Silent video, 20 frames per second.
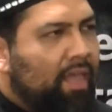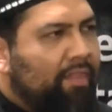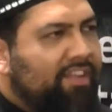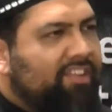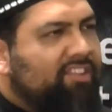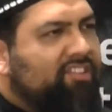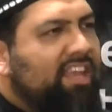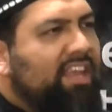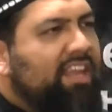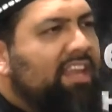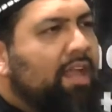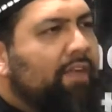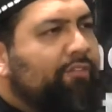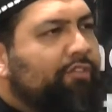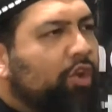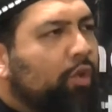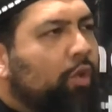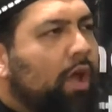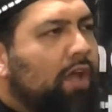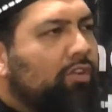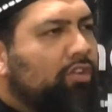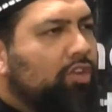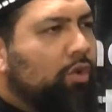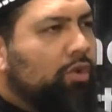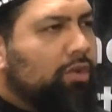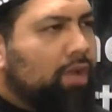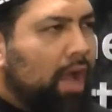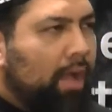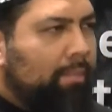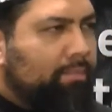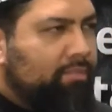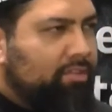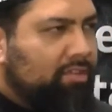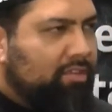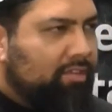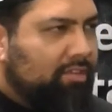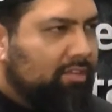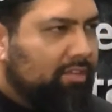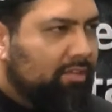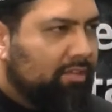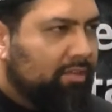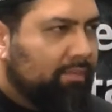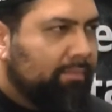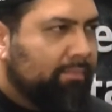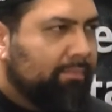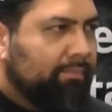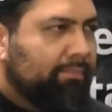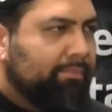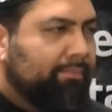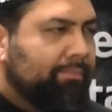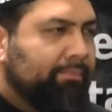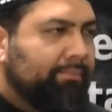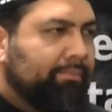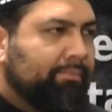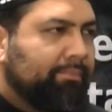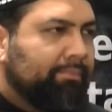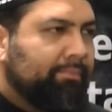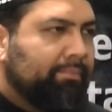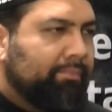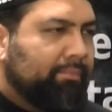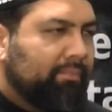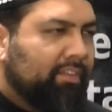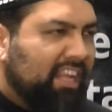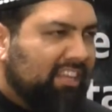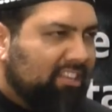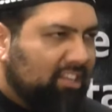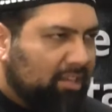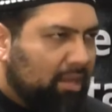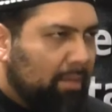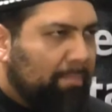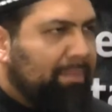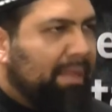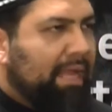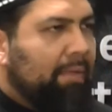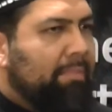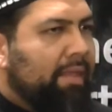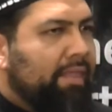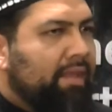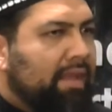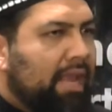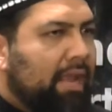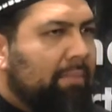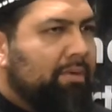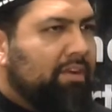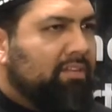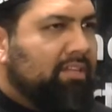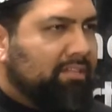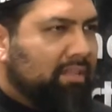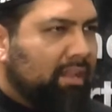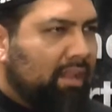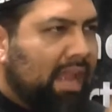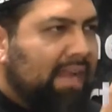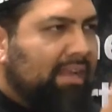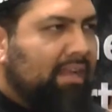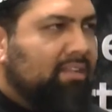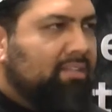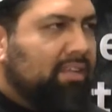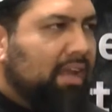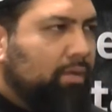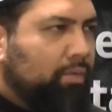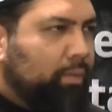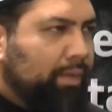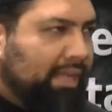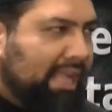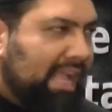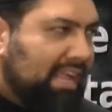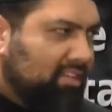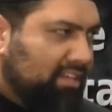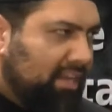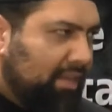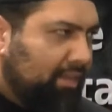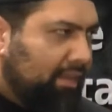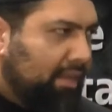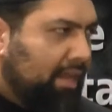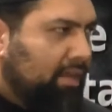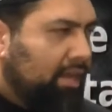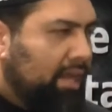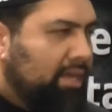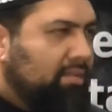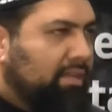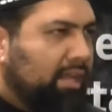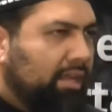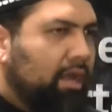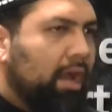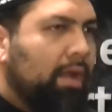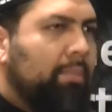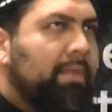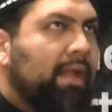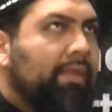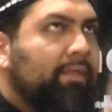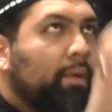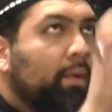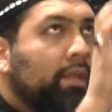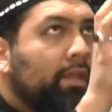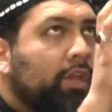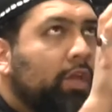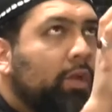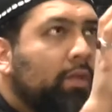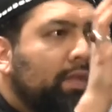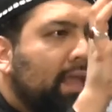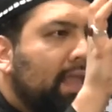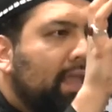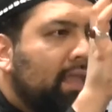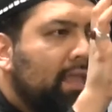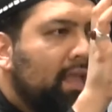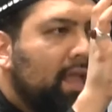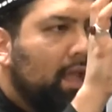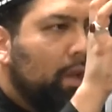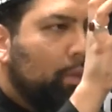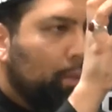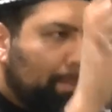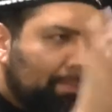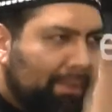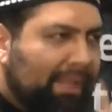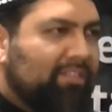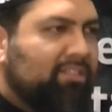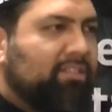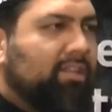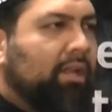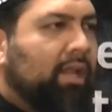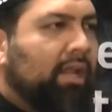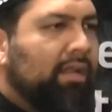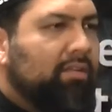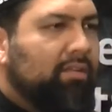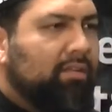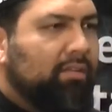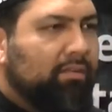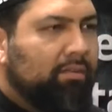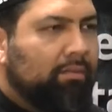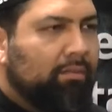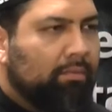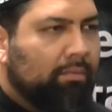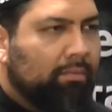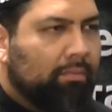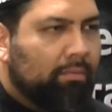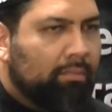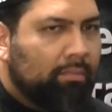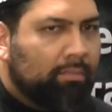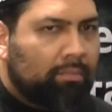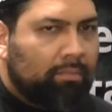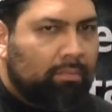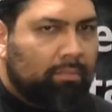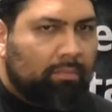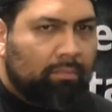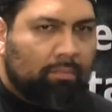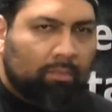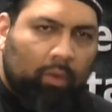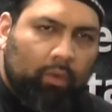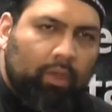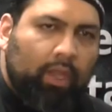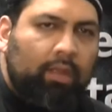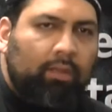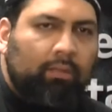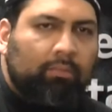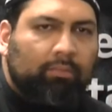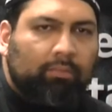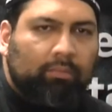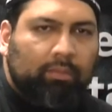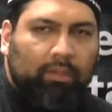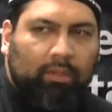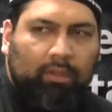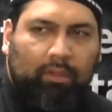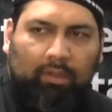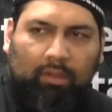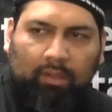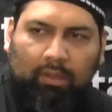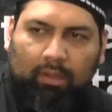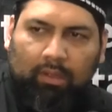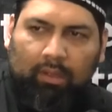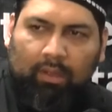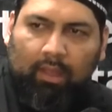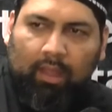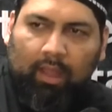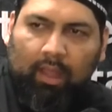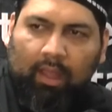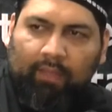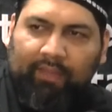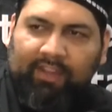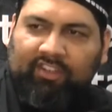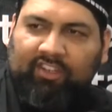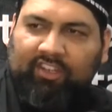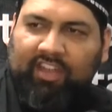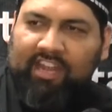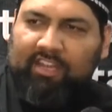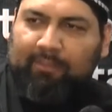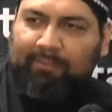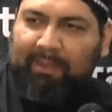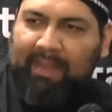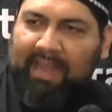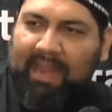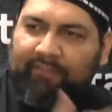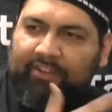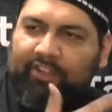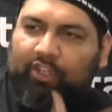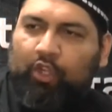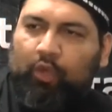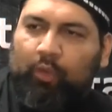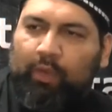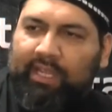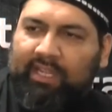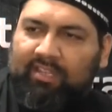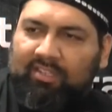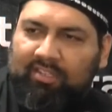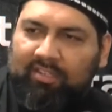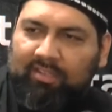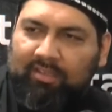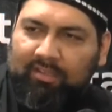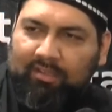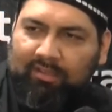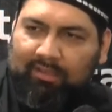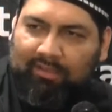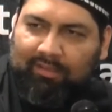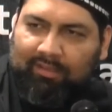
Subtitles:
The city of Toronto comes, gets a complaint by the neighbors that the light is out, we can't see anything at night. They come, and what do? They replace the light. Okay? These kids play every 2 weeks.